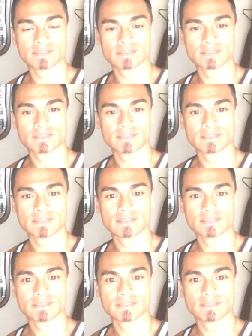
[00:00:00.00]

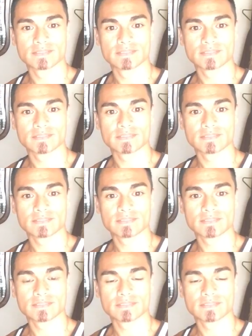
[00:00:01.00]
No one is speaking in this clip.